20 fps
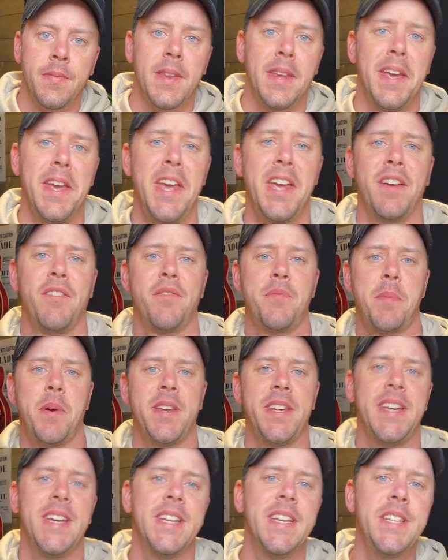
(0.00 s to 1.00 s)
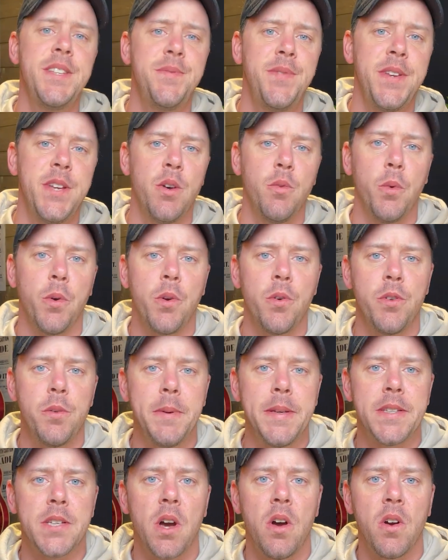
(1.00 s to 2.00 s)
Hey everybody, in this video we're going to
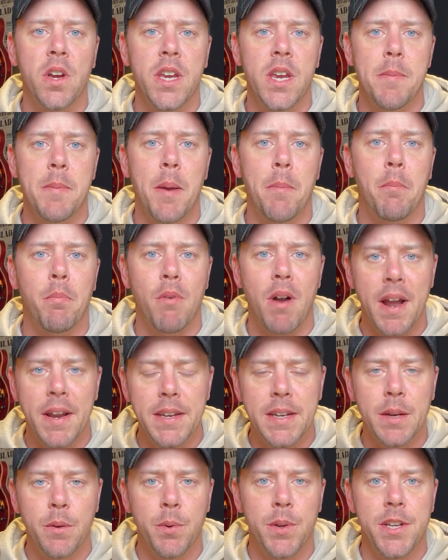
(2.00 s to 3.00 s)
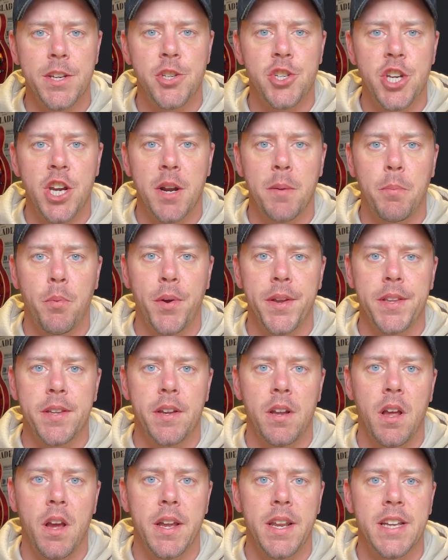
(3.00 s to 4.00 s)
be talking about branding within SharePoint
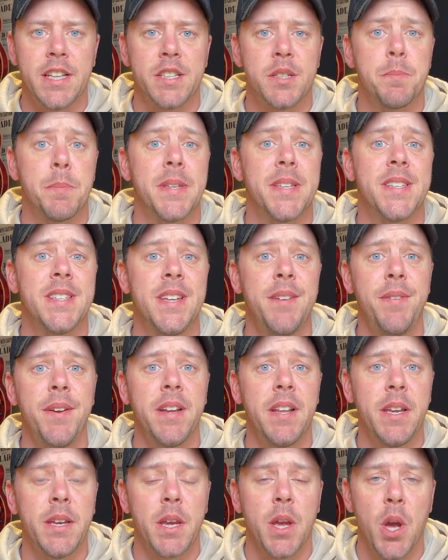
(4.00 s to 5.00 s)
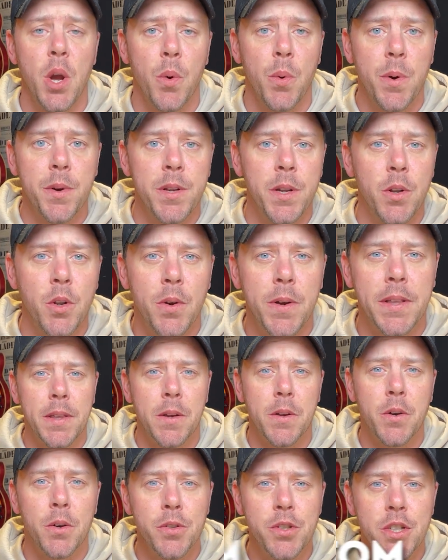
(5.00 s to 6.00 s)
Online and specifically we're going to look at the
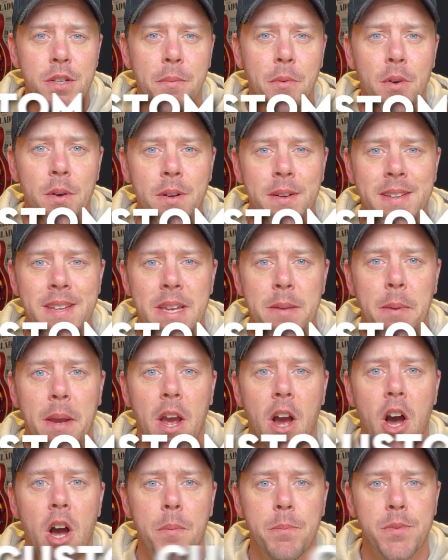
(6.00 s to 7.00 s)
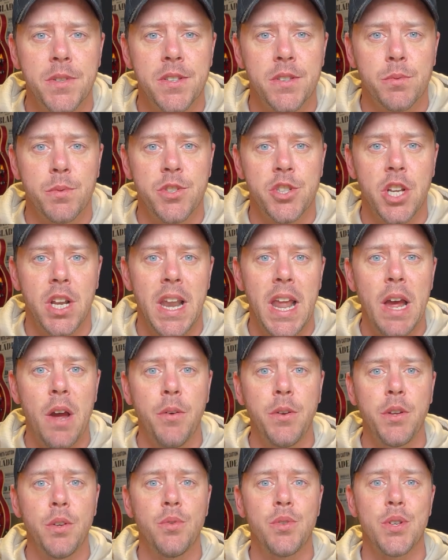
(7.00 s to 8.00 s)
custom color theming options which allow
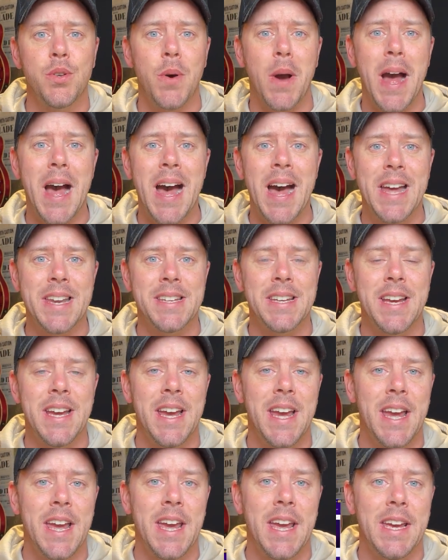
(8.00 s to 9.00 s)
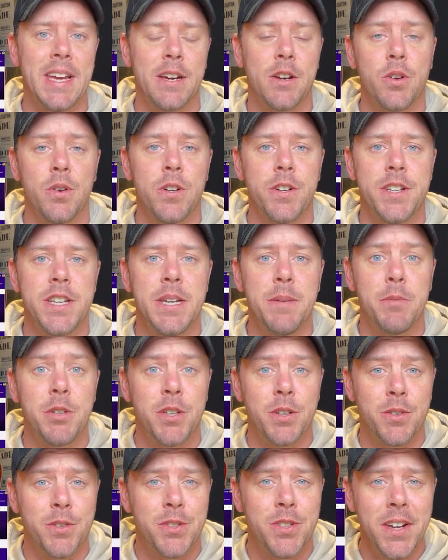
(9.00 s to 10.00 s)
you to add uh, a color theme
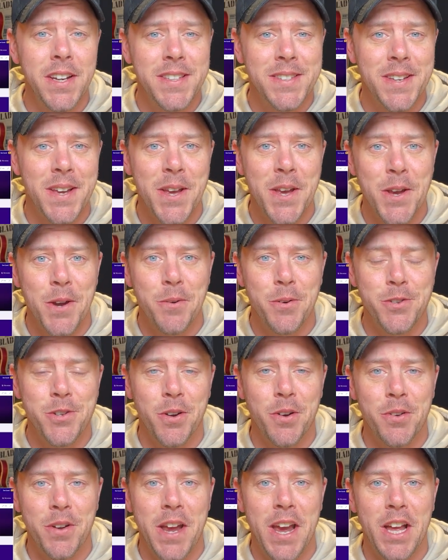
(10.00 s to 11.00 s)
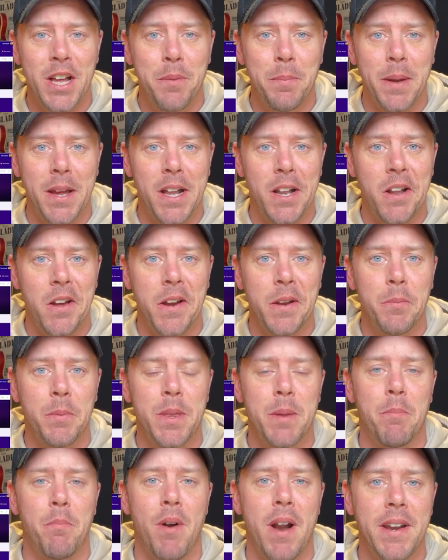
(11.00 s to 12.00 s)
to your site which are going to help it align
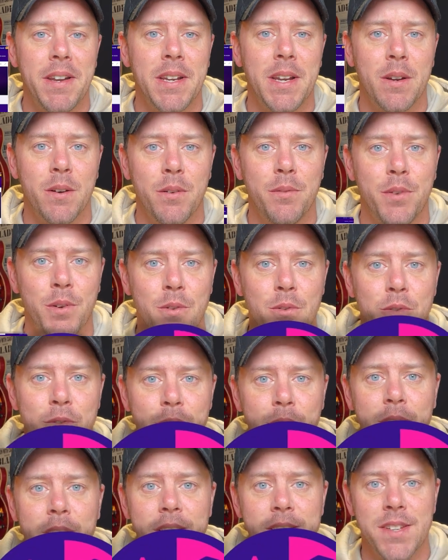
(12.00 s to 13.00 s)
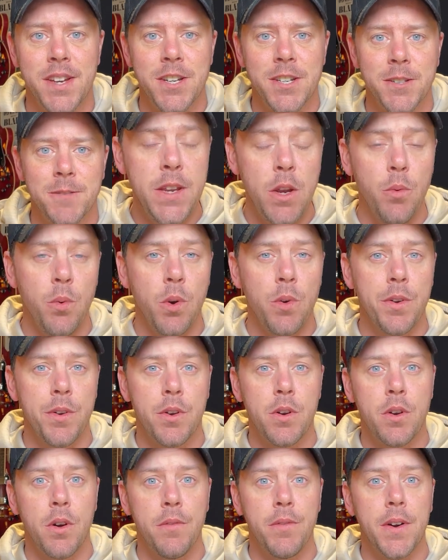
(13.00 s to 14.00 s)
with the branding of your organization. We're
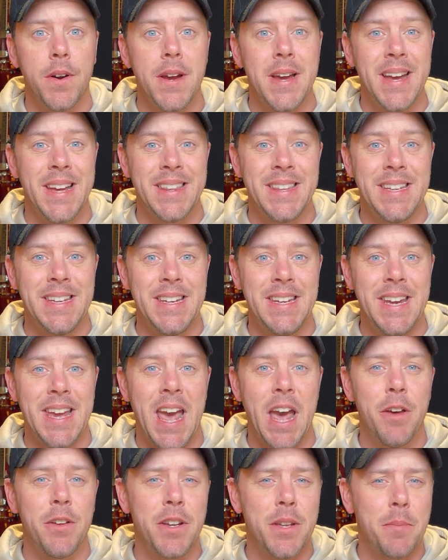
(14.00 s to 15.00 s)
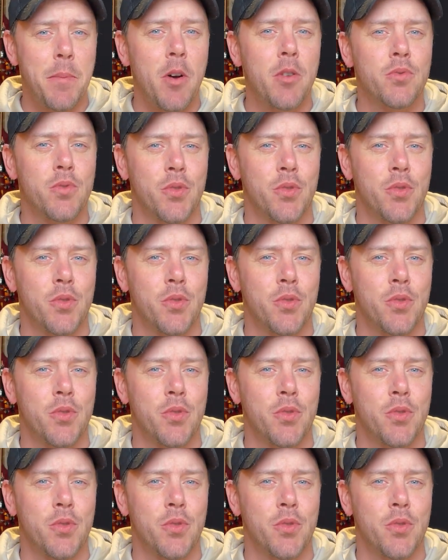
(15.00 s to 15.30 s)
going to cover the out of the box or